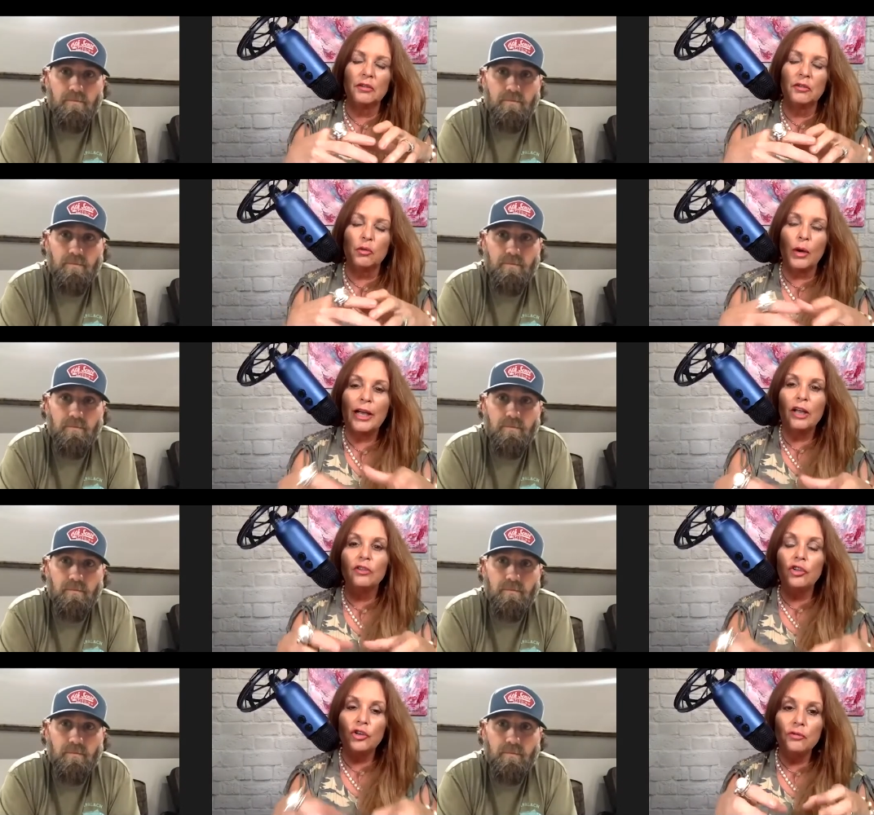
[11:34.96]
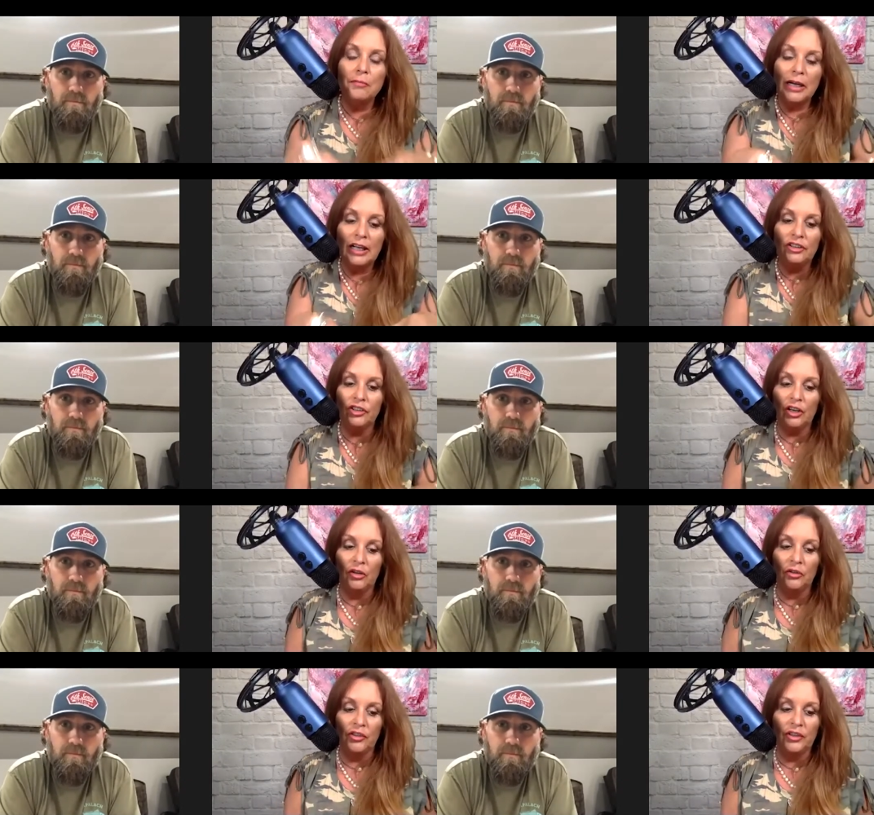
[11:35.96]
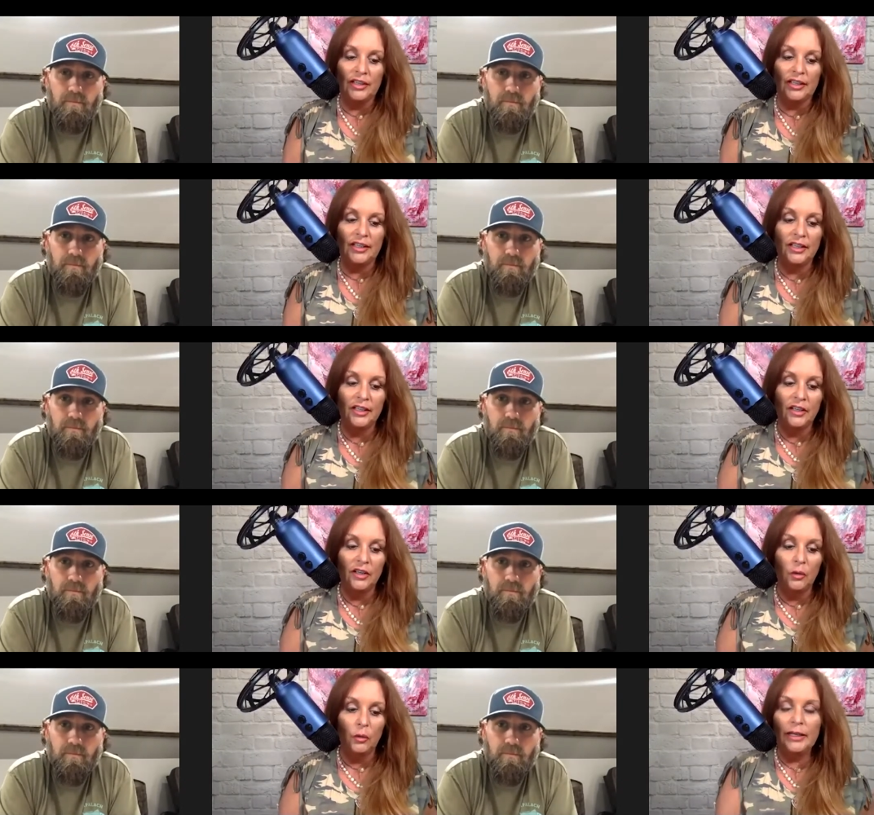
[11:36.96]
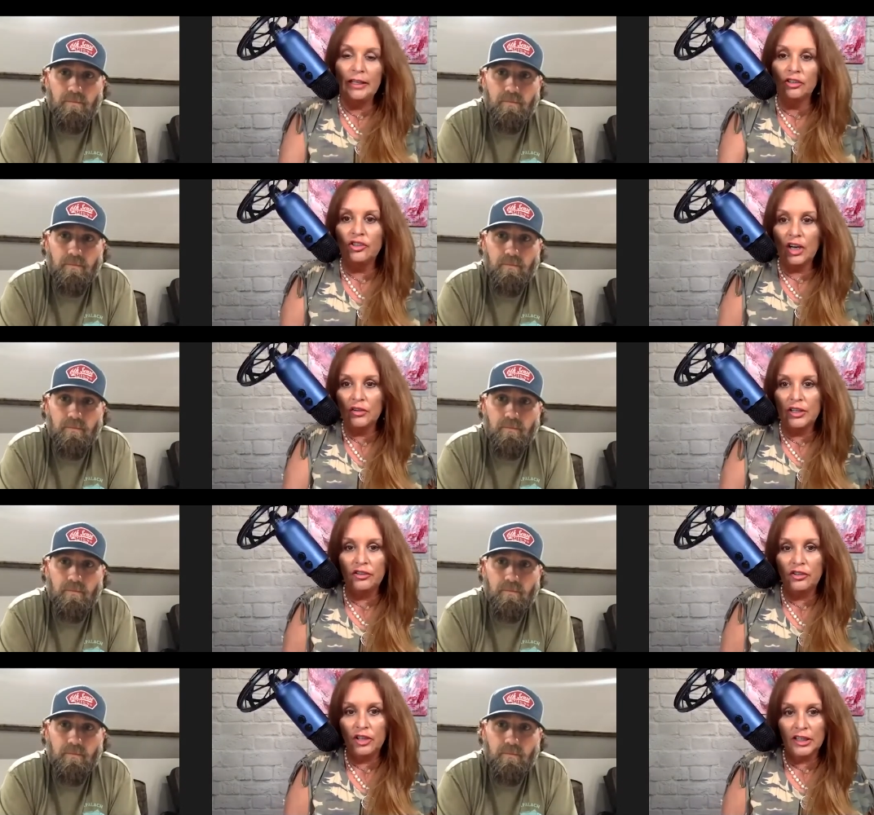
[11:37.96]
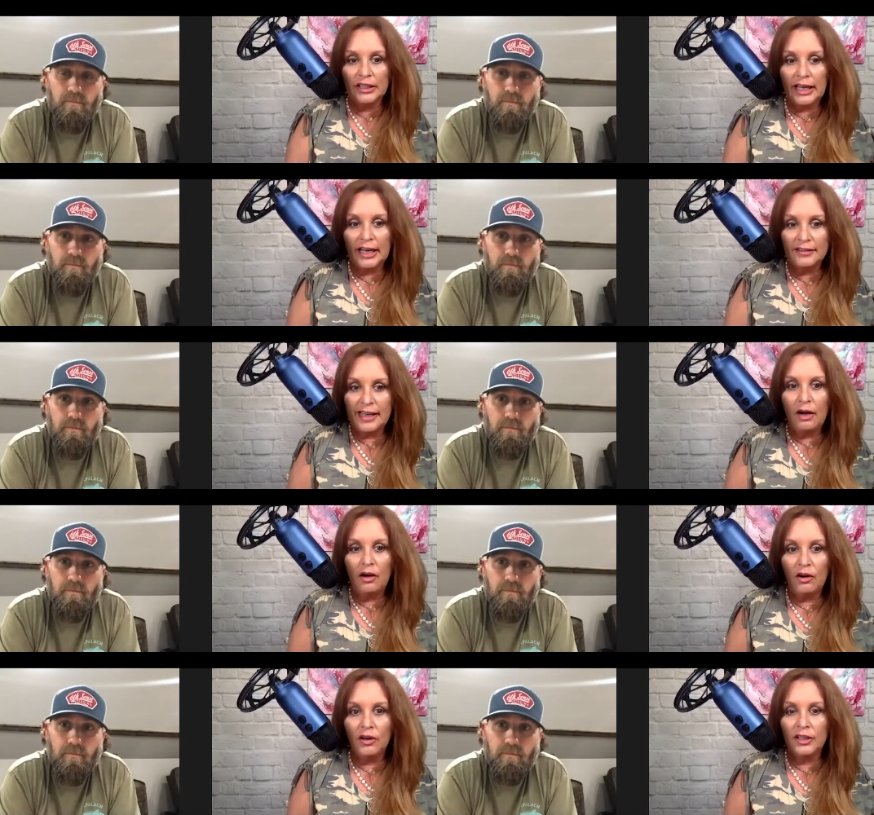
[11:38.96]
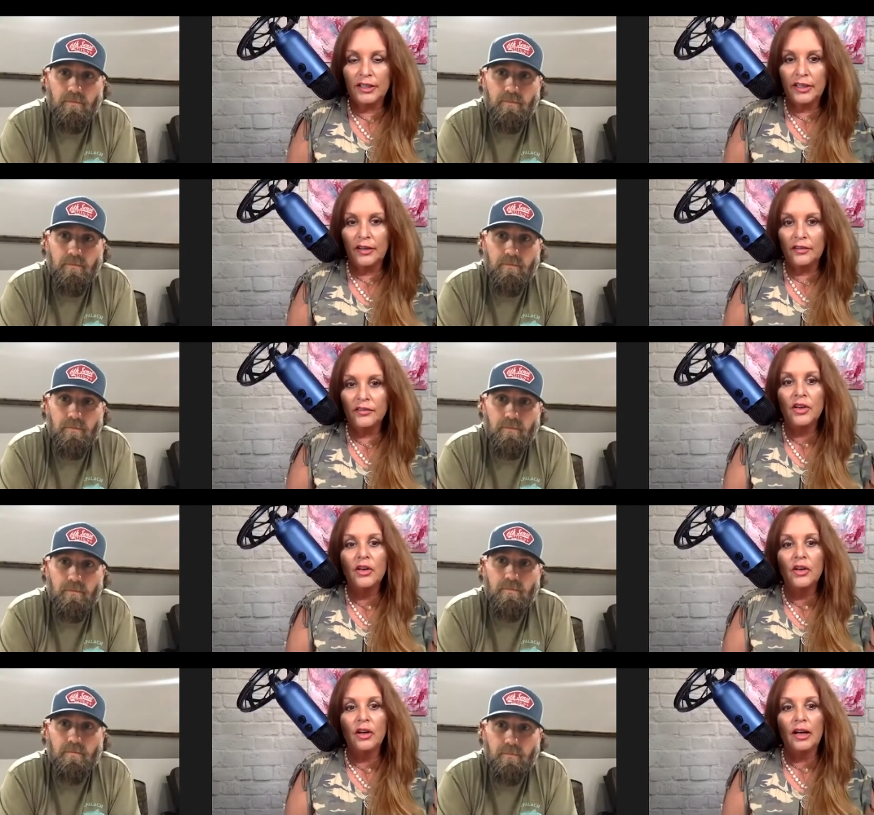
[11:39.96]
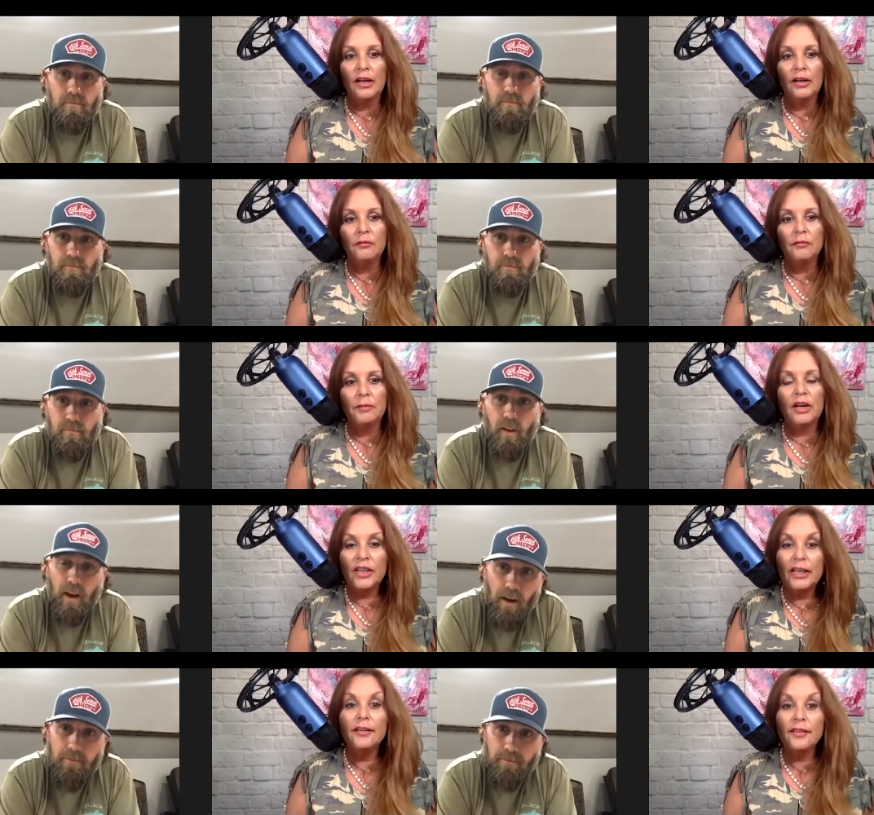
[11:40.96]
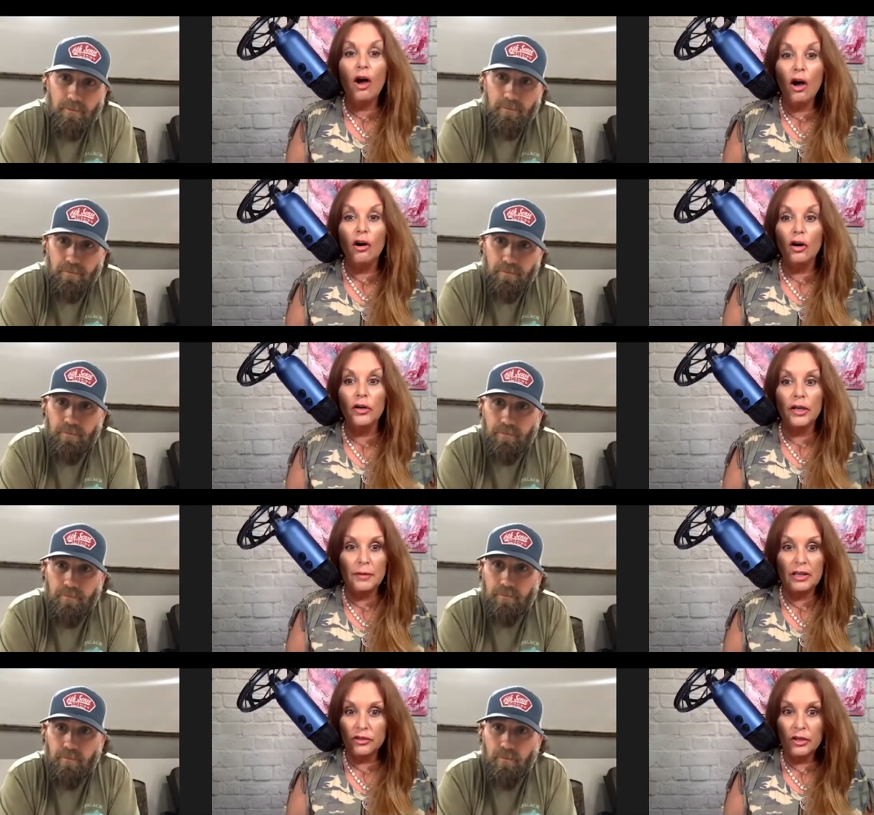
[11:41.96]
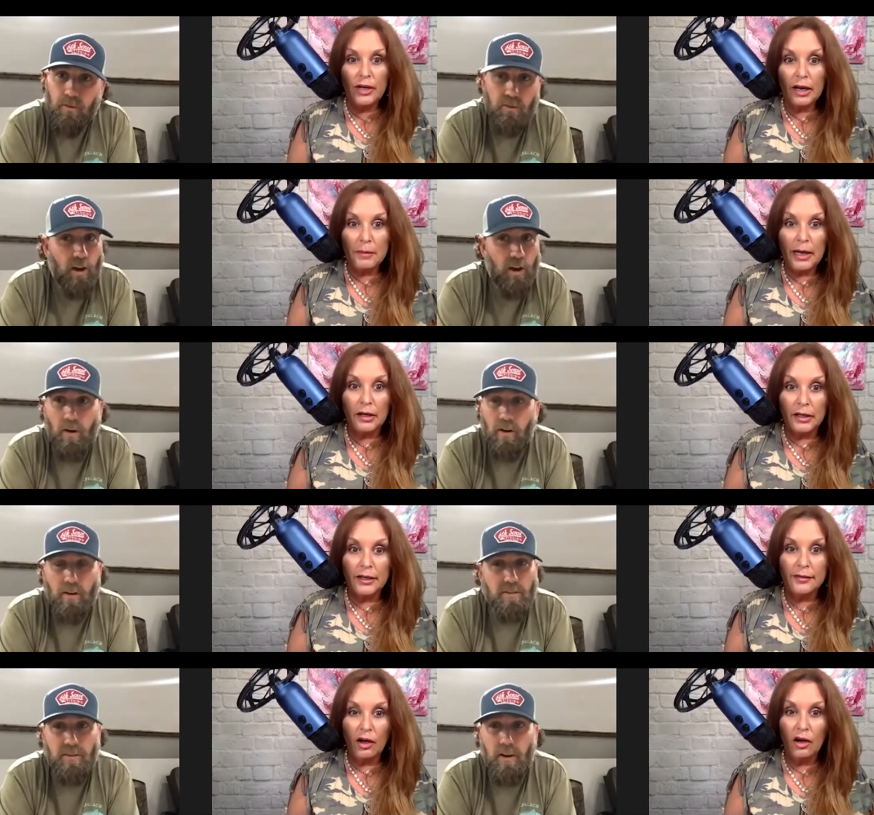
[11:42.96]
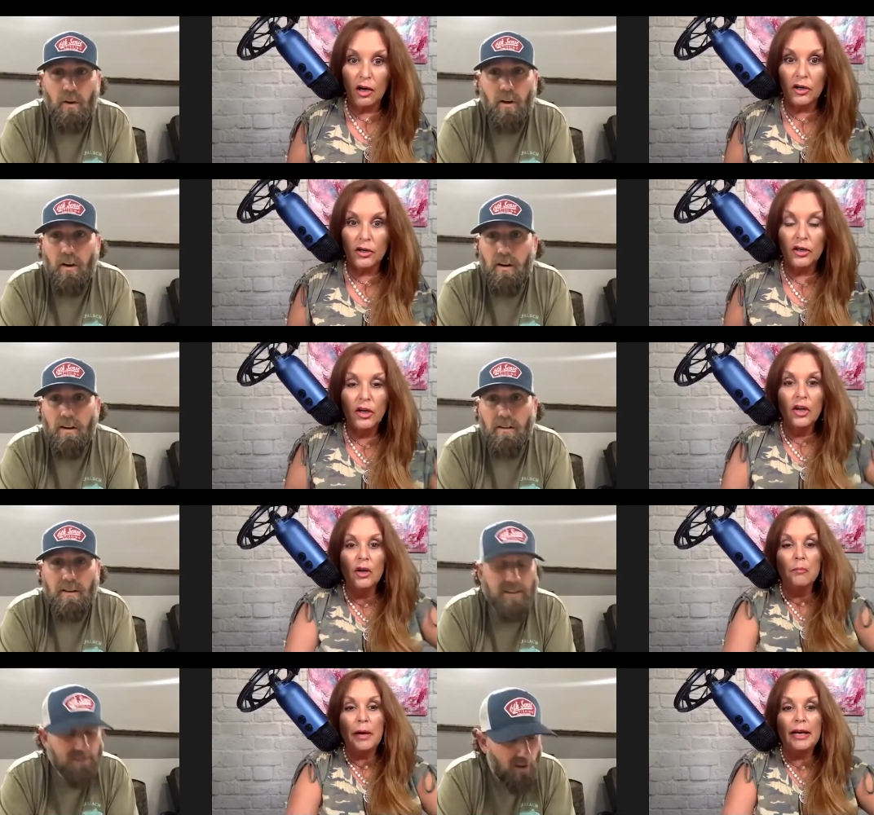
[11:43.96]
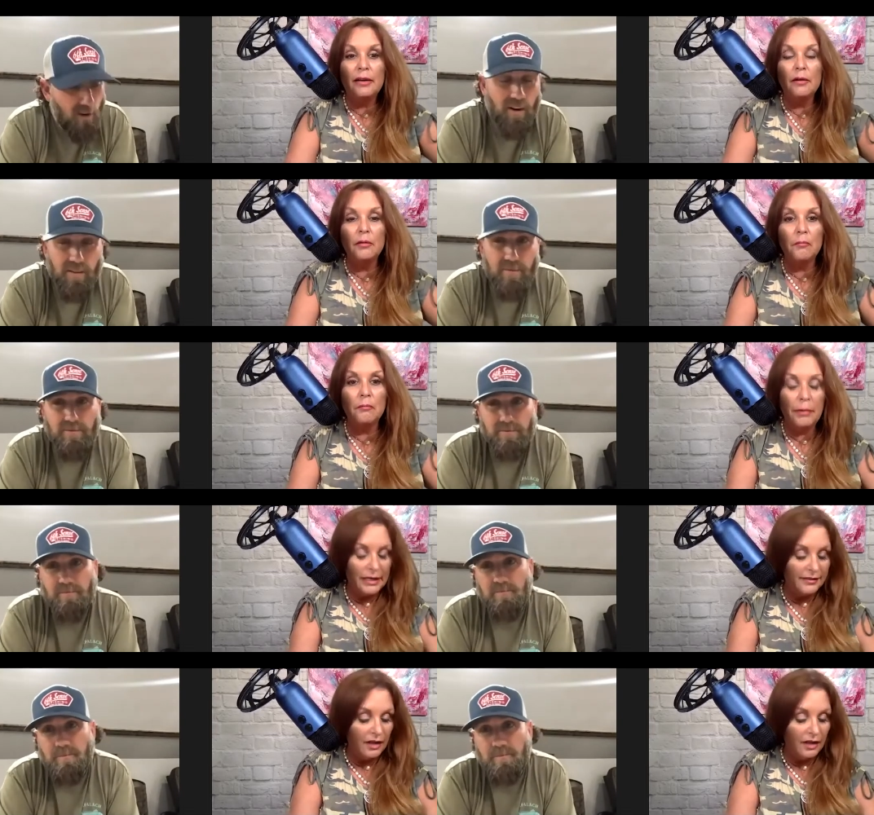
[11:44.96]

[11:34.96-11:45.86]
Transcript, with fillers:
Speaker 1: dwell too much on the we need to show these young guys how hard it is um, because yeah. it is hard i mean there's no doubt so, about it it's so hard. hard. it's but, hard but it's